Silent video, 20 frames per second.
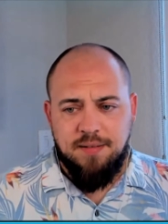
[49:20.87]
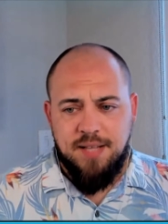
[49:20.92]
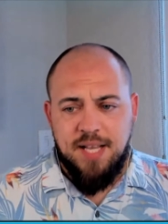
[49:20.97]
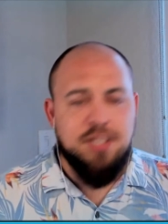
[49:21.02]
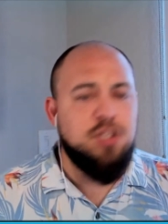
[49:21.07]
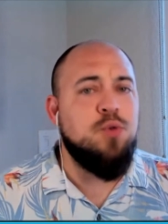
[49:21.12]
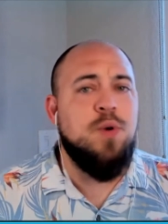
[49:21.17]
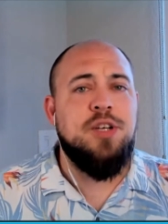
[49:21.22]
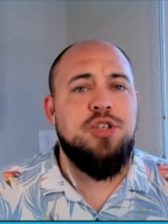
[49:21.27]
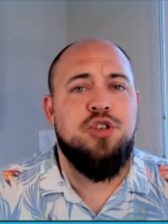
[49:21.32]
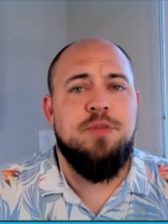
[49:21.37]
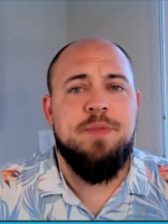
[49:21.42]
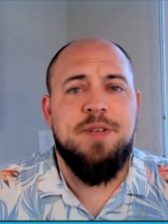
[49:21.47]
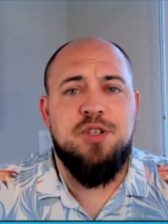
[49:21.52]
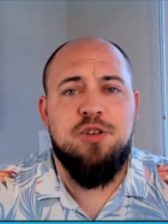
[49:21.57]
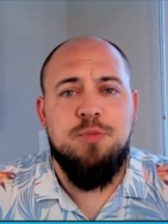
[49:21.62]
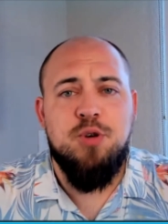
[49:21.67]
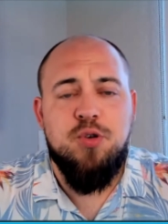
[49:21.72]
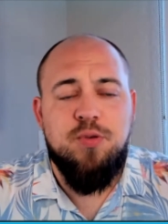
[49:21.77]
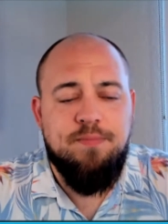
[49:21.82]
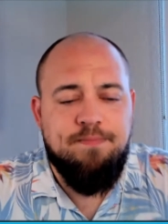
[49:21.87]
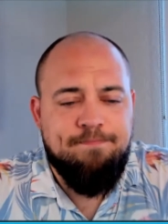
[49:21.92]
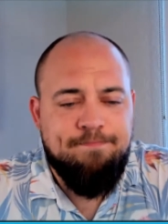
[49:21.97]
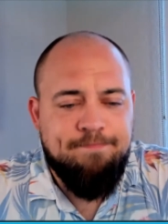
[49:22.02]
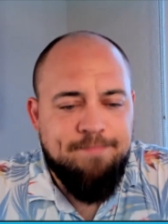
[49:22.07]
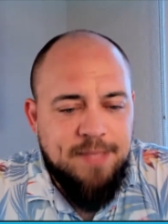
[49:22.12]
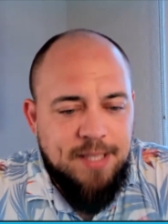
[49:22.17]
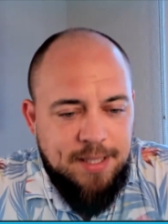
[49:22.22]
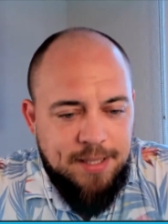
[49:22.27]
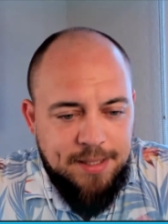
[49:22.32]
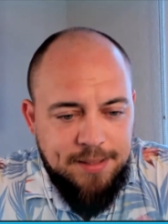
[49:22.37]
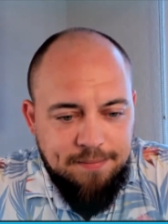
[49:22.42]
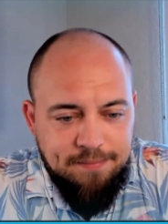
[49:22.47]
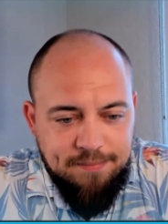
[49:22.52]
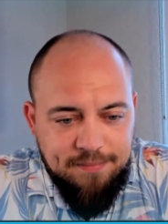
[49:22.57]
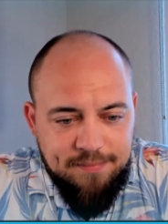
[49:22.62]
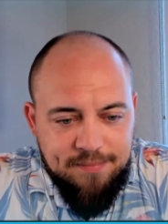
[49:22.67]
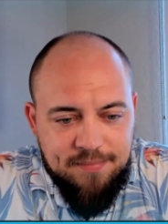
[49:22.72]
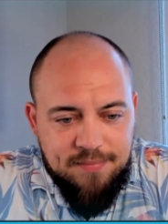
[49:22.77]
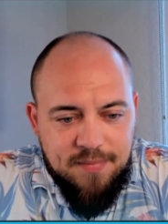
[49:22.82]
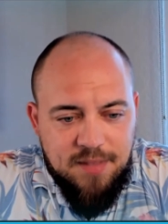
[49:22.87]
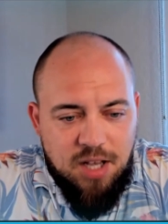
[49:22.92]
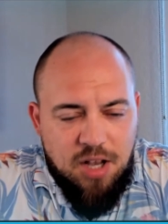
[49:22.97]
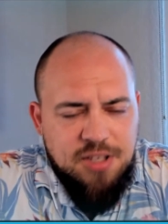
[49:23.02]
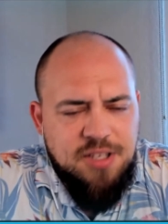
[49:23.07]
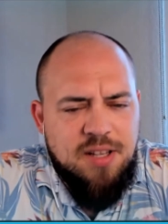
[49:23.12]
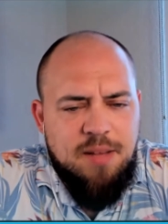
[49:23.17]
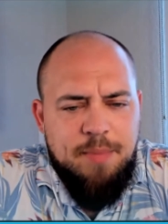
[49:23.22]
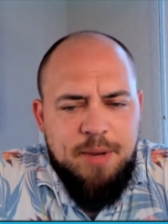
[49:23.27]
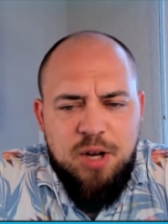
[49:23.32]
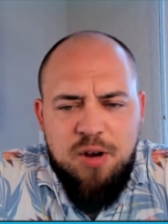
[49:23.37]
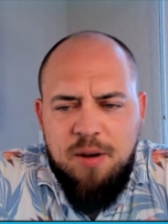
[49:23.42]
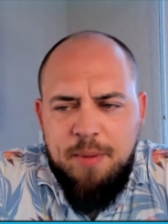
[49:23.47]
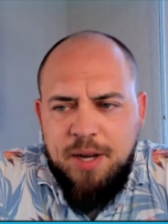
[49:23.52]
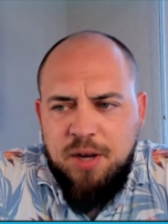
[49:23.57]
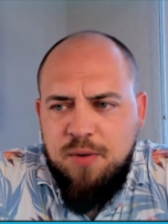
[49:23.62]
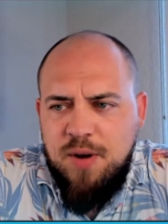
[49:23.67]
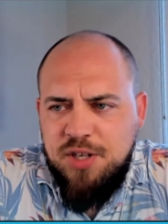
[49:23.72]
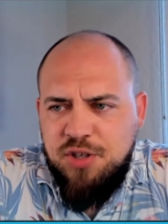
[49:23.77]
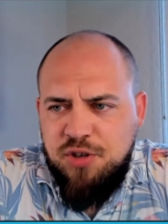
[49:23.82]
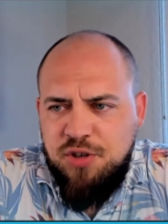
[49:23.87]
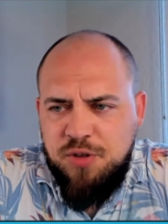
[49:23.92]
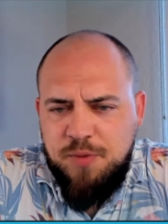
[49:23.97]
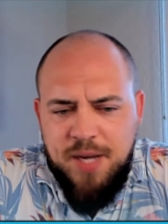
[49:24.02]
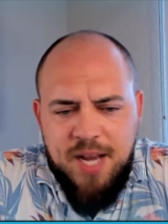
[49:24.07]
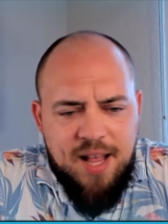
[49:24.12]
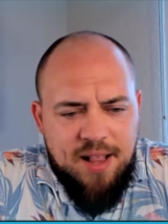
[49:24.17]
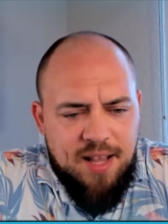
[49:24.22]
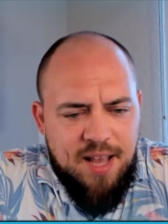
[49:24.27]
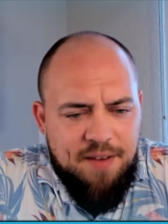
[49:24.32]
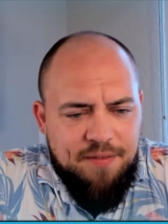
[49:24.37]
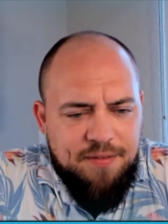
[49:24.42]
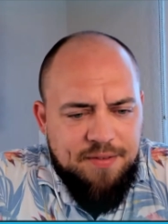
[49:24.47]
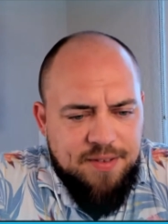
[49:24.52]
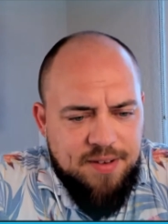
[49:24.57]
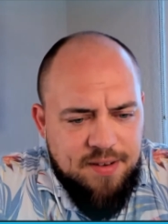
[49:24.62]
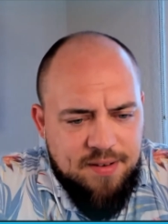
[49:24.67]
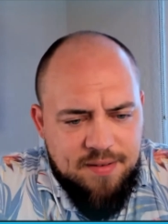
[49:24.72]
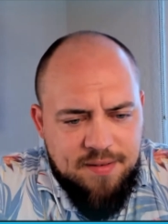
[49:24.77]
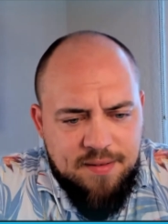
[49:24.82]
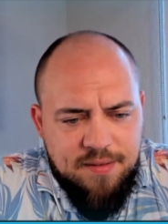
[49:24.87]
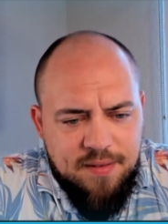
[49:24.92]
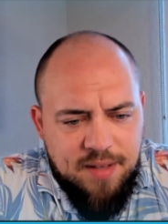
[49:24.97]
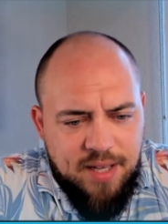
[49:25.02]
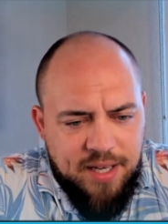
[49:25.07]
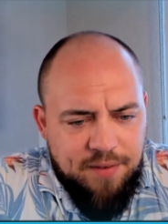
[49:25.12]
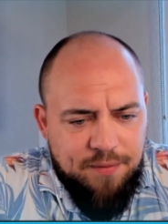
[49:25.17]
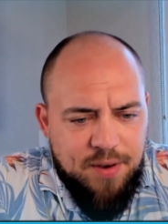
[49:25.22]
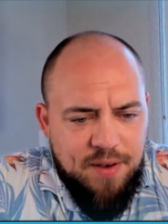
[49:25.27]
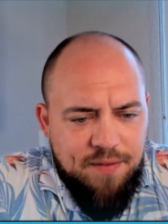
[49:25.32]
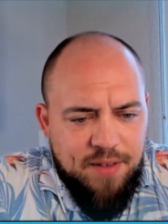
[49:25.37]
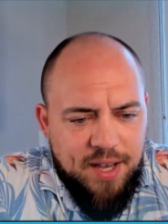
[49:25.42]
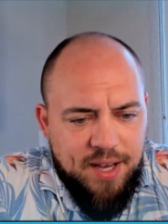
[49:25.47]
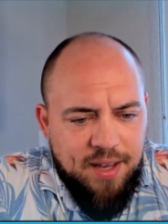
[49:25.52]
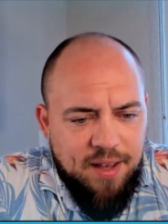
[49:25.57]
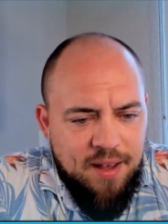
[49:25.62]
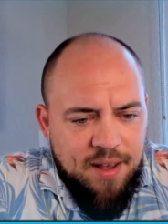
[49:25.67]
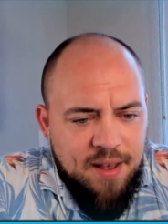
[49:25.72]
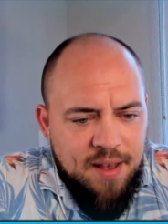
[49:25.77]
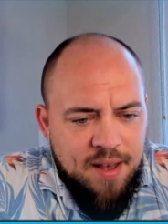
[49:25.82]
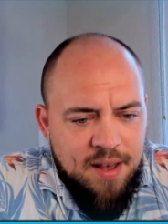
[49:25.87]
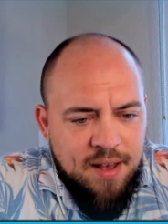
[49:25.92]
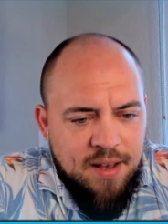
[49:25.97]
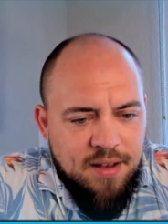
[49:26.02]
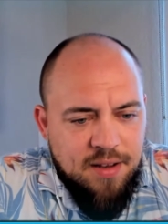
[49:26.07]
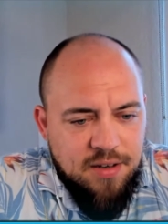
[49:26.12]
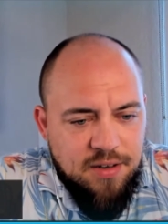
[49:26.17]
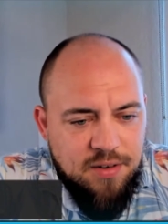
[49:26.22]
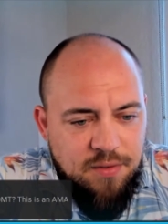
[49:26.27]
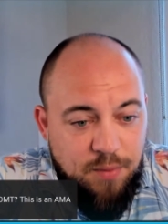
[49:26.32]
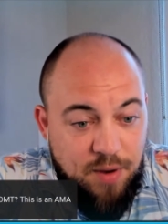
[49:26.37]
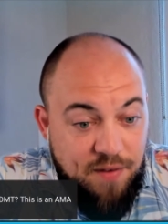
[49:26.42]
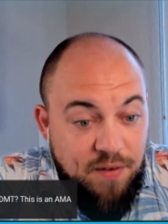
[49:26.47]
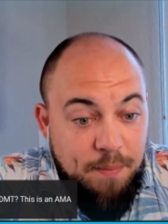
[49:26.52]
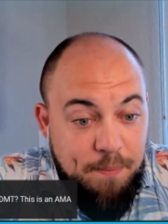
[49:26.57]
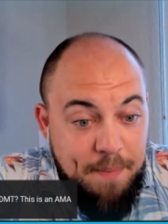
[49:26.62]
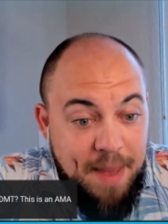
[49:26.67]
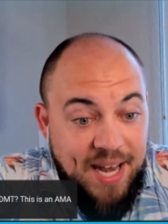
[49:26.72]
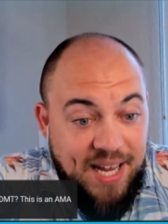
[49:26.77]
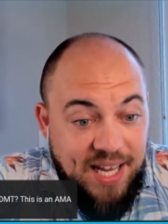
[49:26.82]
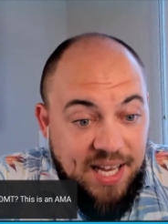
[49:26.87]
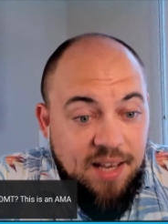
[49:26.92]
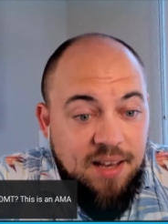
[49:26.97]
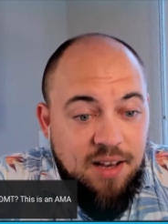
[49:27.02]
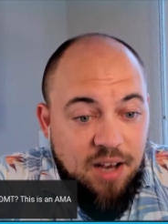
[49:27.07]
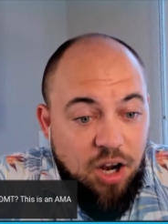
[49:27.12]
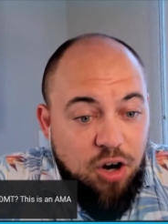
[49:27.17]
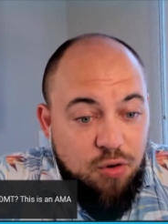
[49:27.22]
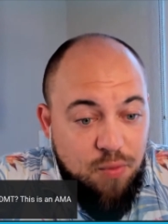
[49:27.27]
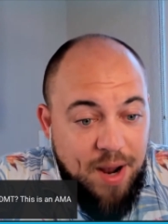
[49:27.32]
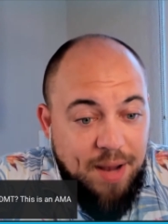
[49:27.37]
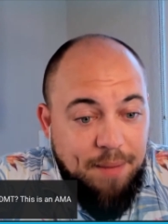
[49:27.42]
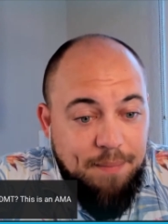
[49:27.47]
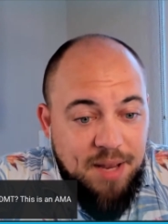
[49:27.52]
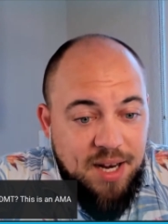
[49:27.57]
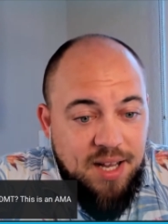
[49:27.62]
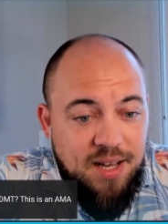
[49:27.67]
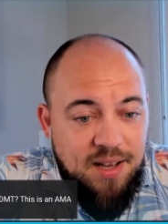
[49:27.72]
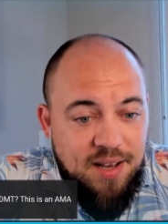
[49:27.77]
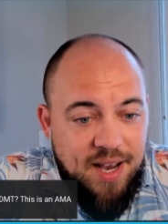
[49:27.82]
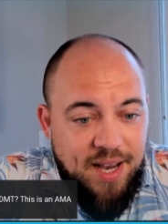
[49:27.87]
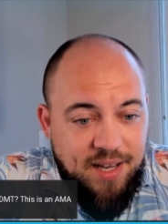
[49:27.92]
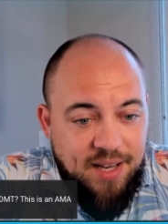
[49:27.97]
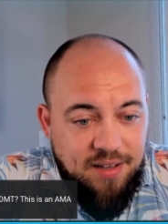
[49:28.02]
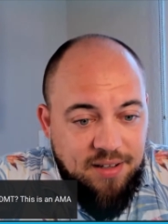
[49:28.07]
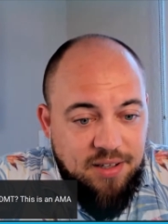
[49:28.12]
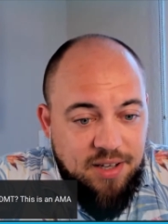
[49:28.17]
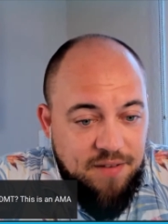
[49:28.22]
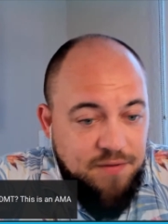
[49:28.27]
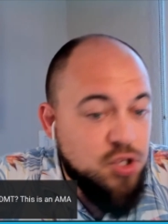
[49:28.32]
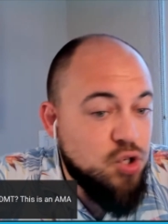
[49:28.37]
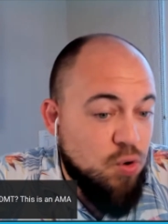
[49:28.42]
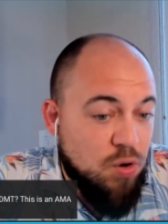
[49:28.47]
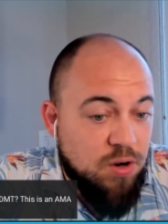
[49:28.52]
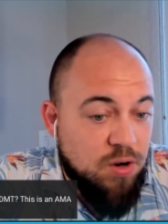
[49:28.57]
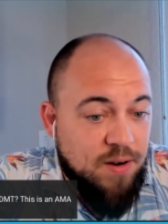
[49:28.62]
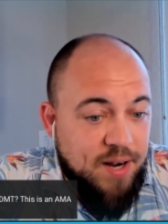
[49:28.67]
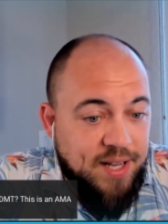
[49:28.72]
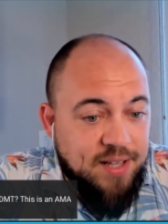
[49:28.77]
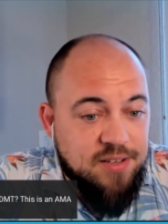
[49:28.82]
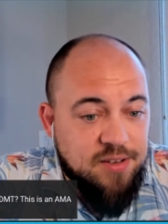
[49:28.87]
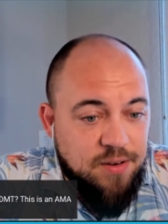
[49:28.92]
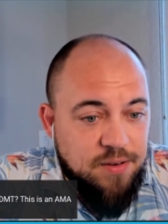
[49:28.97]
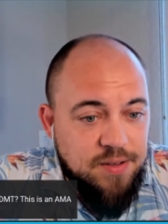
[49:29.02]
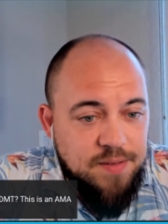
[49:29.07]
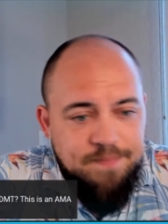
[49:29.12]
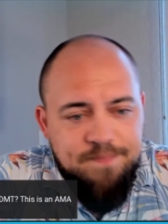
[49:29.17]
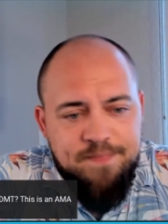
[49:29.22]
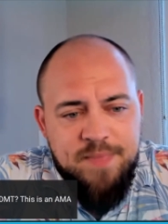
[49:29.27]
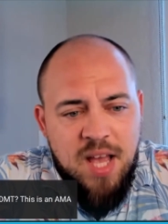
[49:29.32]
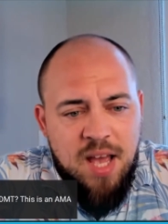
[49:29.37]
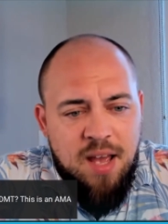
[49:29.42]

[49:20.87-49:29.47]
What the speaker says: Next question, Mr. Moon. Also, let me know how many questions we got left. Like if we have a great many, I can give shorter answers.